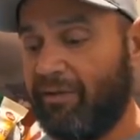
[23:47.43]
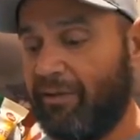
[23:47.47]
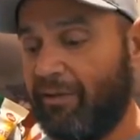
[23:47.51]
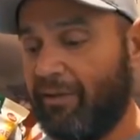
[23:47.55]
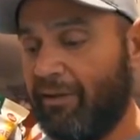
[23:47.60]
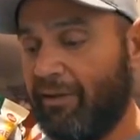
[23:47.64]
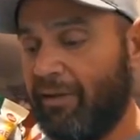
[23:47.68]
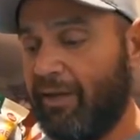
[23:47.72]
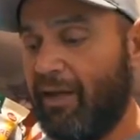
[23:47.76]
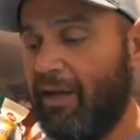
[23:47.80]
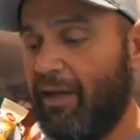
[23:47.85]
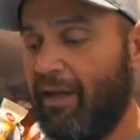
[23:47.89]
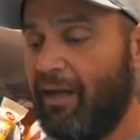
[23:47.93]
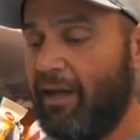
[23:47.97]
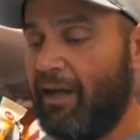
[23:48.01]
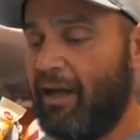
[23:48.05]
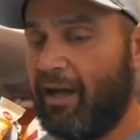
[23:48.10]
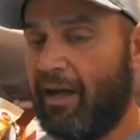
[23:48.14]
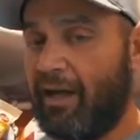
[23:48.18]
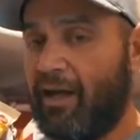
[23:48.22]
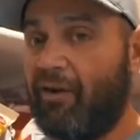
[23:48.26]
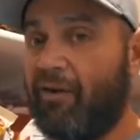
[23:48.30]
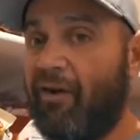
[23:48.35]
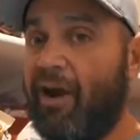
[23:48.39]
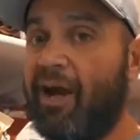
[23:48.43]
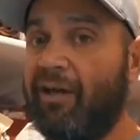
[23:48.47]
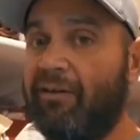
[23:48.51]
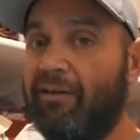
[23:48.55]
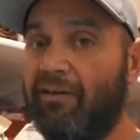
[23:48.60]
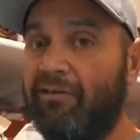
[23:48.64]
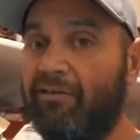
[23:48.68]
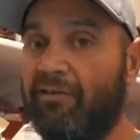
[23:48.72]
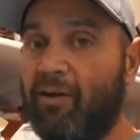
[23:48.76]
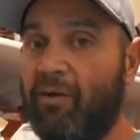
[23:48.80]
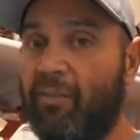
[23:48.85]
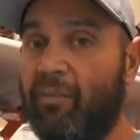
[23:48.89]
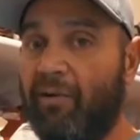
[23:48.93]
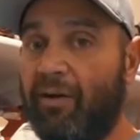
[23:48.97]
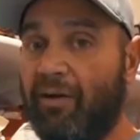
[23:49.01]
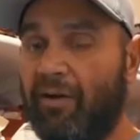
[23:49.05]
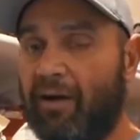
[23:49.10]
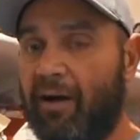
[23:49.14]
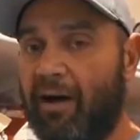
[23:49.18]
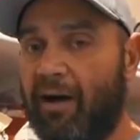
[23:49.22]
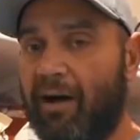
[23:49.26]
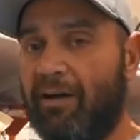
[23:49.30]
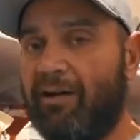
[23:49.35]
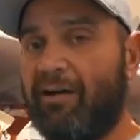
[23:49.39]
So I'm going to crack this open,
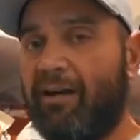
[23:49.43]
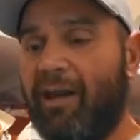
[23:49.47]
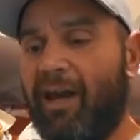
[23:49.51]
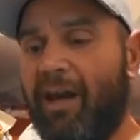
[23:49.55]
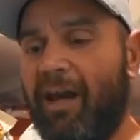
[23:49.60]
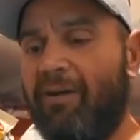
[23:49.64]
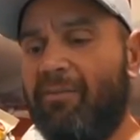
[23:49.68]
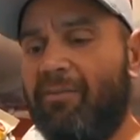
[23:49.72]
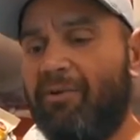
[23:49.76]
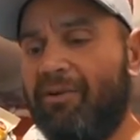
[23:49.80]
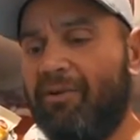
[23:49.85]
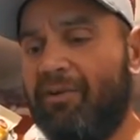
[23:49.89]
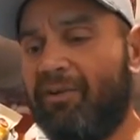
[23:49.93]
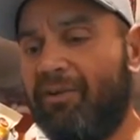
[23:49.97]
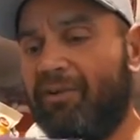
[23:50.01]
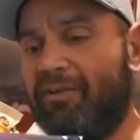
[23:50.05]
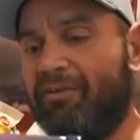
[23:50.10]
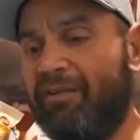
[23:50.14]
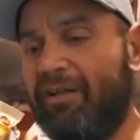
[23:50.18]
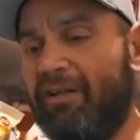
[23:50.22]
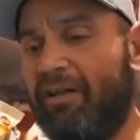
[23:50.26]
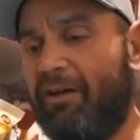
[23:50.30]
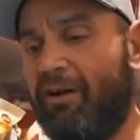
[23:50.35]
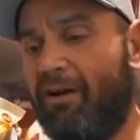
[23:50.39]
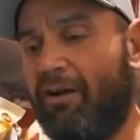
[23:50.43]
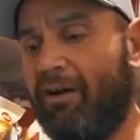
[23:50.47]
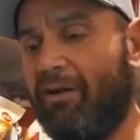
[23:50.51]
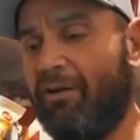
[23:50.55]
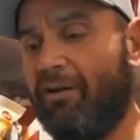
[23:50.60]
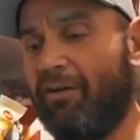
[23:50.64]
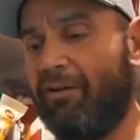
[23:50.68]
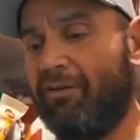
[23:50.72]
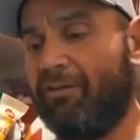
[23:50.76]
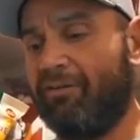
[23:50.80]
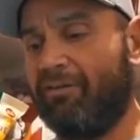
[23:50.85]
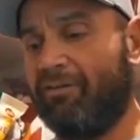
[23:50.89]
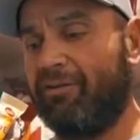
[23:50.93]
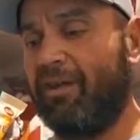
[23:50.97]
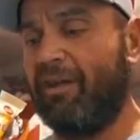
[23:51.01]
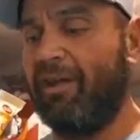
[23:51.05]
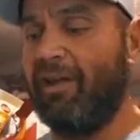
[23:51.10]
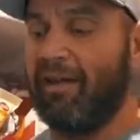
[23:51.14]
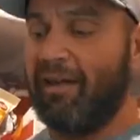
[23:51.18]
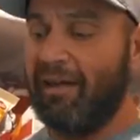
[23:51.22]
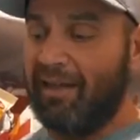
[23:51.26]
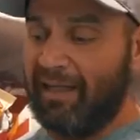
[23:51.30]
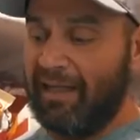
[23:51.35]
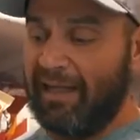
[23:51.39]
and on camera you're going to see Carlos
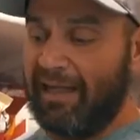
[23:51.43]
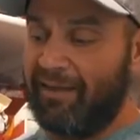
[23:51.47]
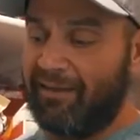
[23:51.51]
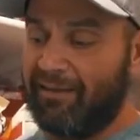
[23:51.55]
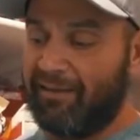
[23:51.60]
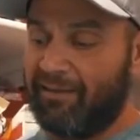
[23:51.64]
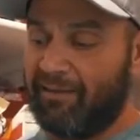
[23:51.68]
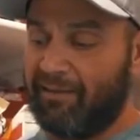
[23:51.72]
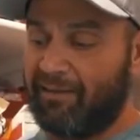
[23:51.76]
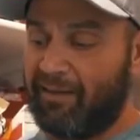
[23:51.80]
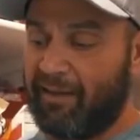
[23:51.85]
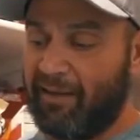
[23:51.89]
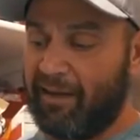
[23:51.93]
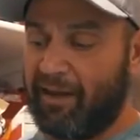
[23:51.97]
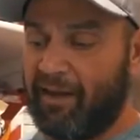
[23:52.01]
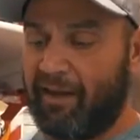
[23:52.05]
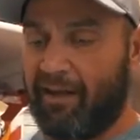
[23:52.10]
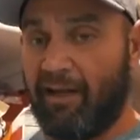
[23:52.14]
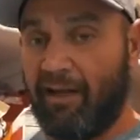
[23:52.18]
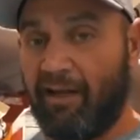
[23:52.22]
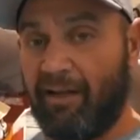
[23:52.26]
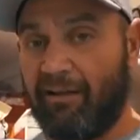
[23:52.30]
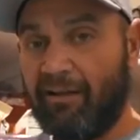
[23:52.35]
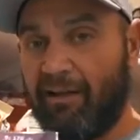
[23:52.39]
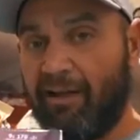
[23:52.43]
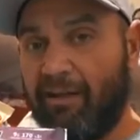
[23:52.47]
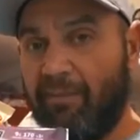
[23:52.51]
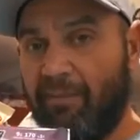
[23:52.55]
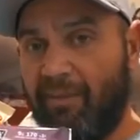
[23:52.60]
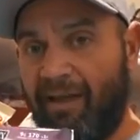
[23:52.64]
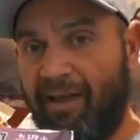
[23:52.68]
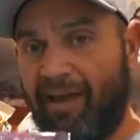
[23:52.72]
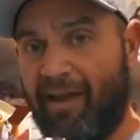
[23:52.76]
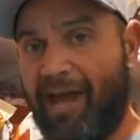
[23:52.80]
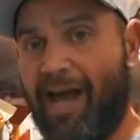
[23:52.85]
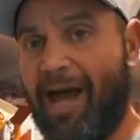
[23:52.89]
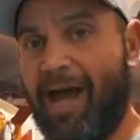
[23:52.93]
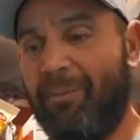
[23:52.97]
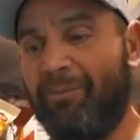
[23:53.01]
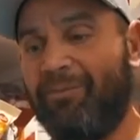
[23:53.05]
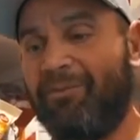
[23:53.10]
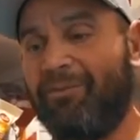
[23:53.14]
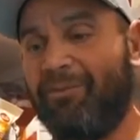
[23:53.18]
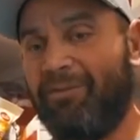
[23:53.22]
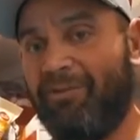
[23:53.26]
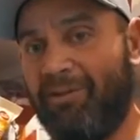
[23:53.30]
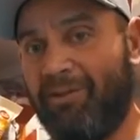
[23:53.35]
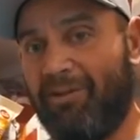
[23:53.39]
eat this thing, and he's going to be
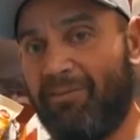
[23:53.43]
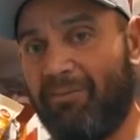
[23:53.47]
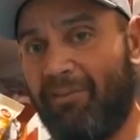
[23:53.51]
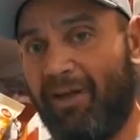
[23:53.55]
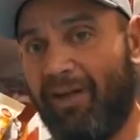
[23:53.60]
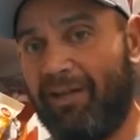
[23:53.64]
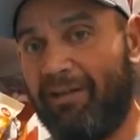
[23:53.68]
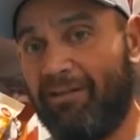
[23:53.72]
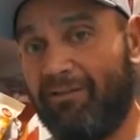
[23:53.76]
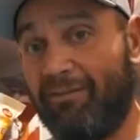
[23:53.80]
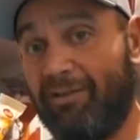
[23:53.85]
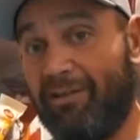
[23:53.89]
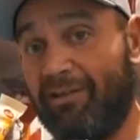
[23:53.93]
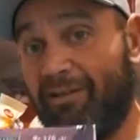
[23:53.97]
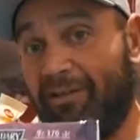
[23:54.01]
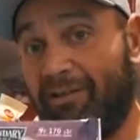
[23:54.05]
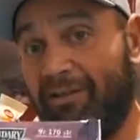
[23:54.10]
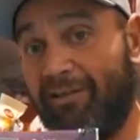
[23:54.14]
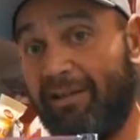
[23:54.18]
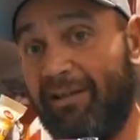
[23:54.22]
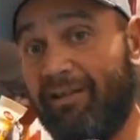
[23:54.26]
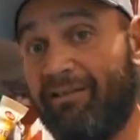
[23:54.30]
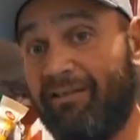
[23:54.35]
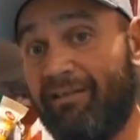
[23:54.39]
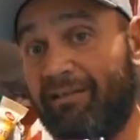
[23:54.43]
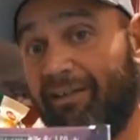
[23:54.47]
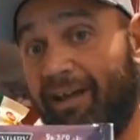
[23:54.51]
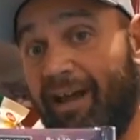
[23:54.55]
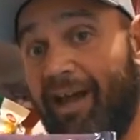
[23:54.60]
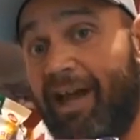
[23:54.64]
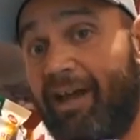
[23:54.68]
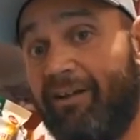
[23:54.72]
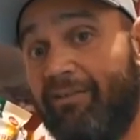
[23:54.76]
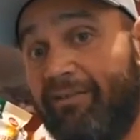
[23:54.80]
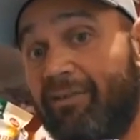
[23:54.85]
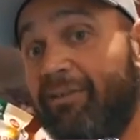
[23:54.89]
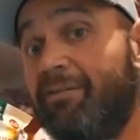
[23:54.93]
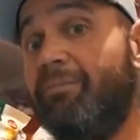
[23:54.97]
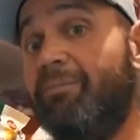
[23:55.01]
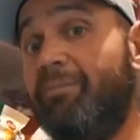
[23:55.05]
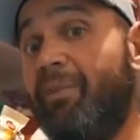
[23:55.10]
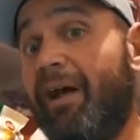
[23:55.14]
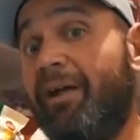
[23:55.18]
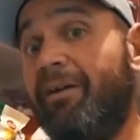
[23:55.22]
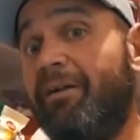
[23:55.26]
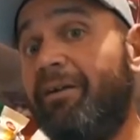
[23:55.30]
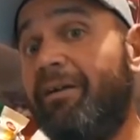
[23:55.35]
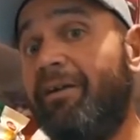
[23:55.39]
absolutely amazed, because this is actually
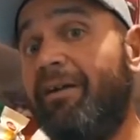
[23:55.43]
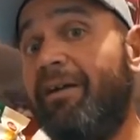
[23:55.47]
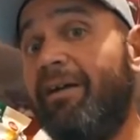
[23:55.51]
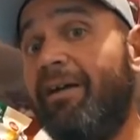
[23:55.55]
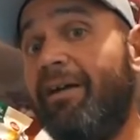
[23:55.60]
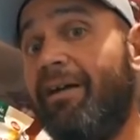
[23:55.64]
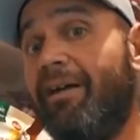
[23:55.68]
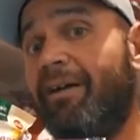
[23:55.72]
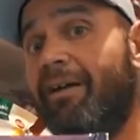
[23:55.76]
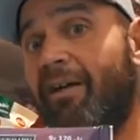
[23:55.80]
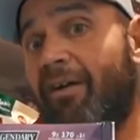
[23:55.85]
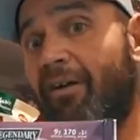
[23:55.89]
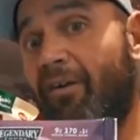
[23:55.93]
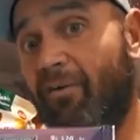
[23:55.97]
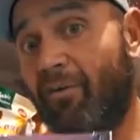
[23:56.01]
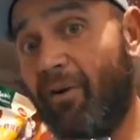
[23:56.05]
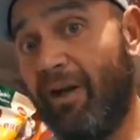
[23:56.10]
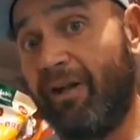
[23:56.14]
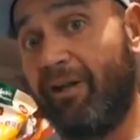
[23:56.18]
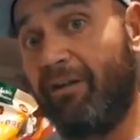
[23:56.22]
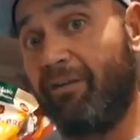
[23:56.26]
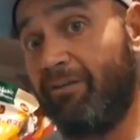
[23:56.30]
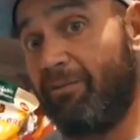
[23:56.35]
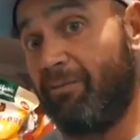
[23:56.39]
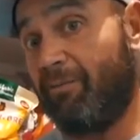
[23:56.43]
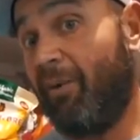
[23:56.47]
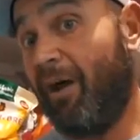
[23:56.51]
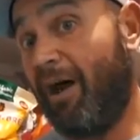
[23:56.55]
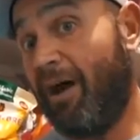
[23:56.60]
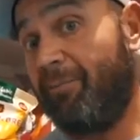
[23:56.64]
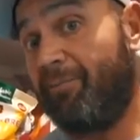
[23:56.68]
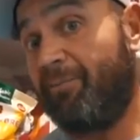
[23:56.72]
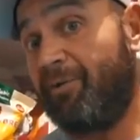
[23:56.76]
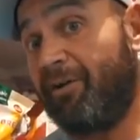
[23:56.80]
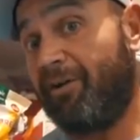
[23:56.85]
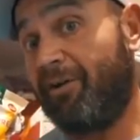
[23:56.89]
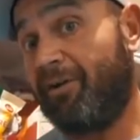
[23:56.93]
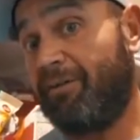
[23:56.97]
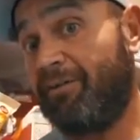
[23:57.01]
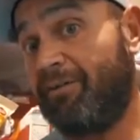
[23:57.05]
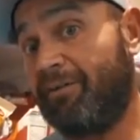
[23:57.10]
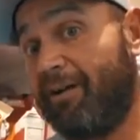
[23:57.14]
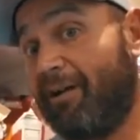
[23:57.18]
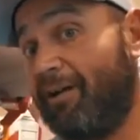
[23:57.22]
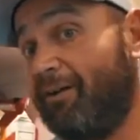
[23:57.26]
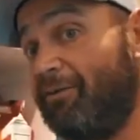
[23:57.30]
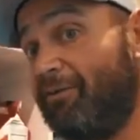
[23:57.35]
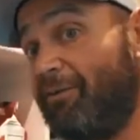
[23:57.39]
better than a regular Pop-Tart.
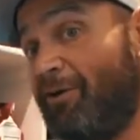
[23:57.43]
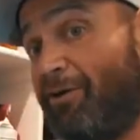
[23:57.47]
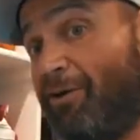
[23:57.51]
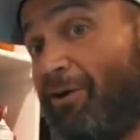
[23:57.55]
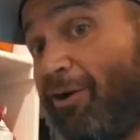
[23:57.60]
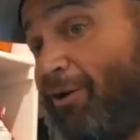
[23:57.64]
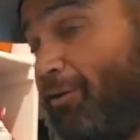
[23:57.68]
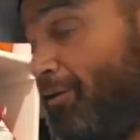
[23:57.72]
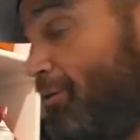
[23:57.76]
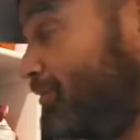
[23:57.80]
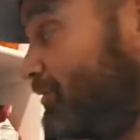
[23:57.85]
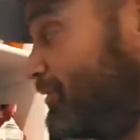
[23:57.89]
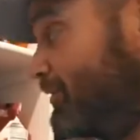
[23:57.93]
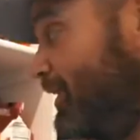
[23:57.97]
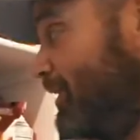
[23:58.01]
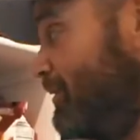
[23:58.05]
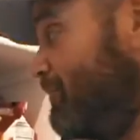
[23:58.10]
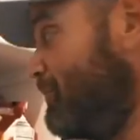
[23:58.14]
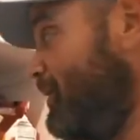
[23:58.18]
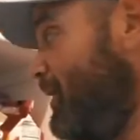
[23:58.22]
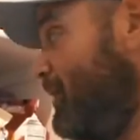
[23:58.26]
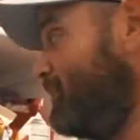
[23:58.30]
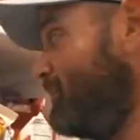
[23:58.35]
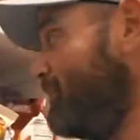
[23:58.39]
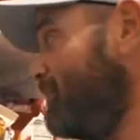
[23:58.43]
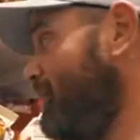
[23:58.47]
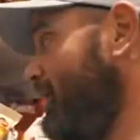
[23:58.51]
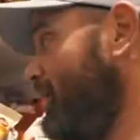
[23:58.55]
I know Carlos is getting pumped